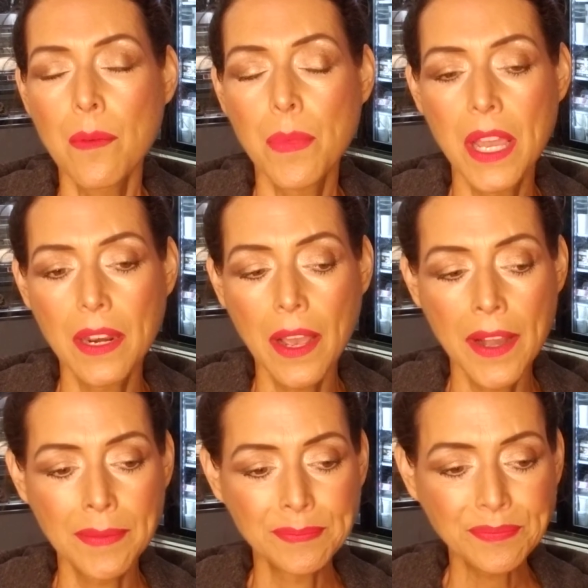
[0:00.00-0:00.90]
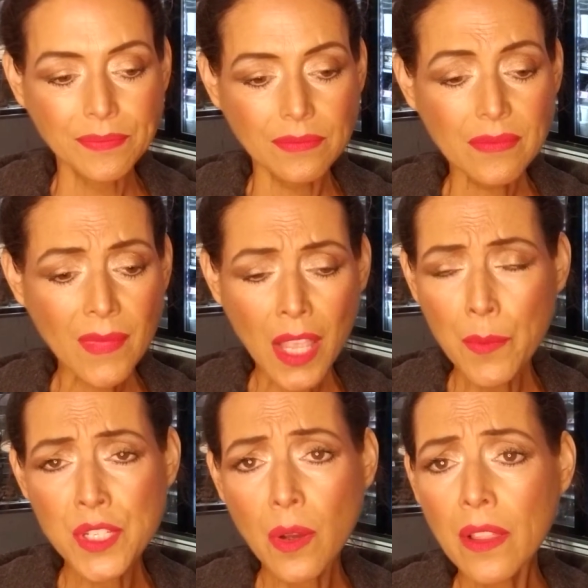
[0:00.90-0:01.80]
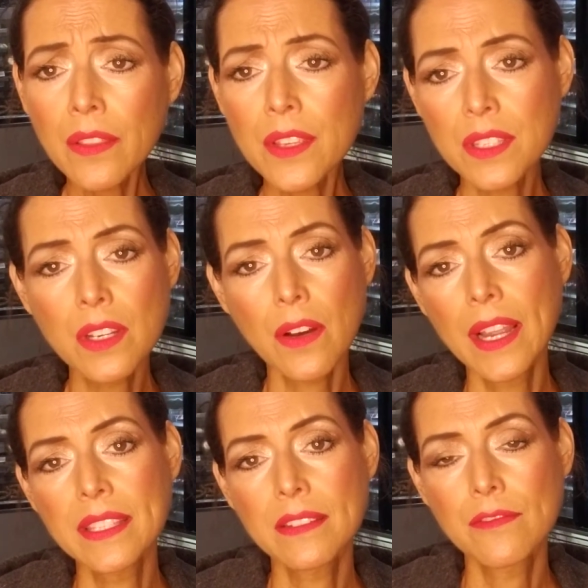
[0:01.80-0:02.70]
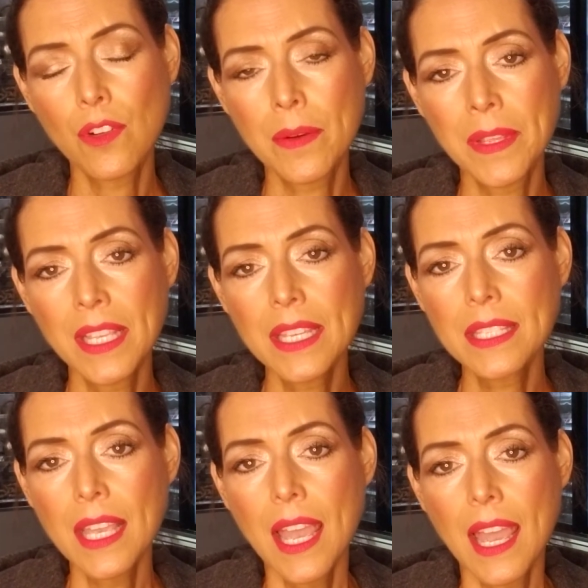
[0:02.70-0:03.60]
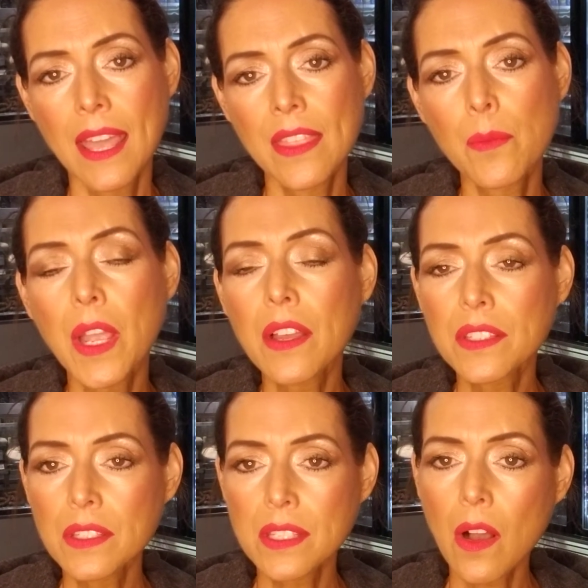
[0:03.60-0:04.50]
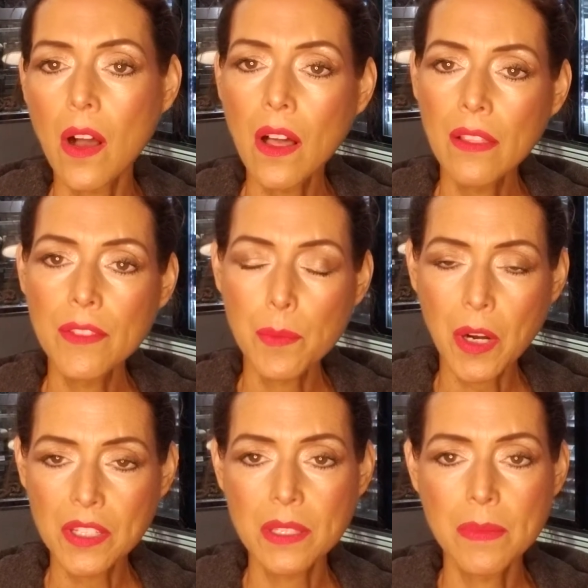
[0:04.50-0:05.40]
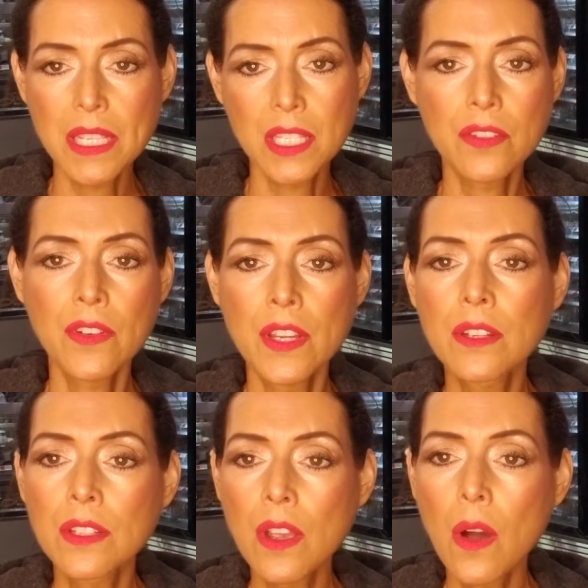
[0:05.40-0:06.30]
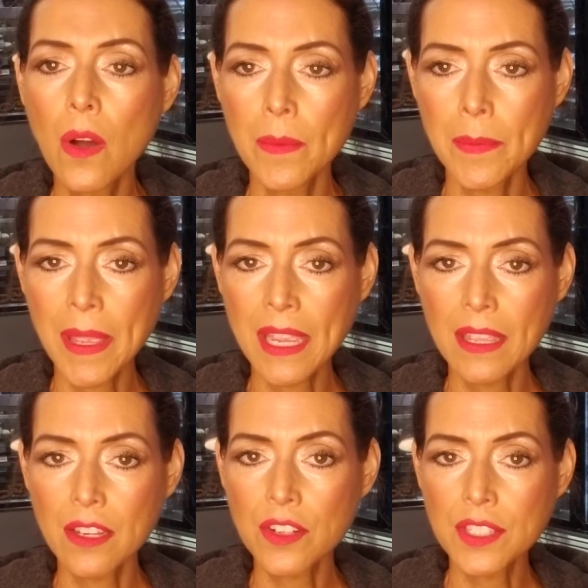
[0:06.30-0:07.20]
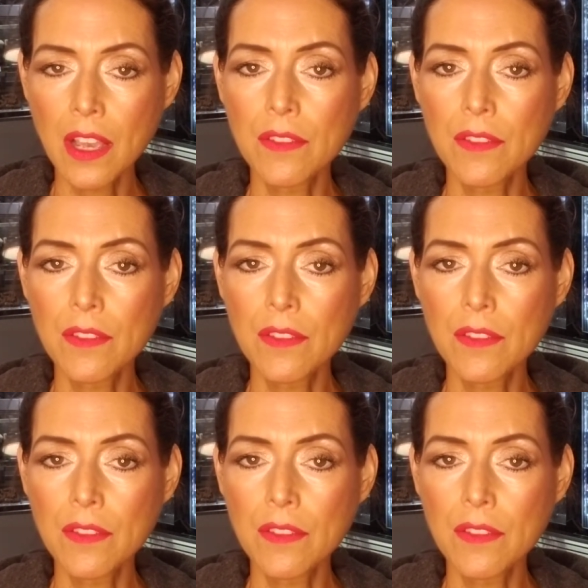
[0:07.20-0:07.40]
But we do all of those in grinds and formulas, and then we also sell all of the parts and pieces for you to go home and make it yourself.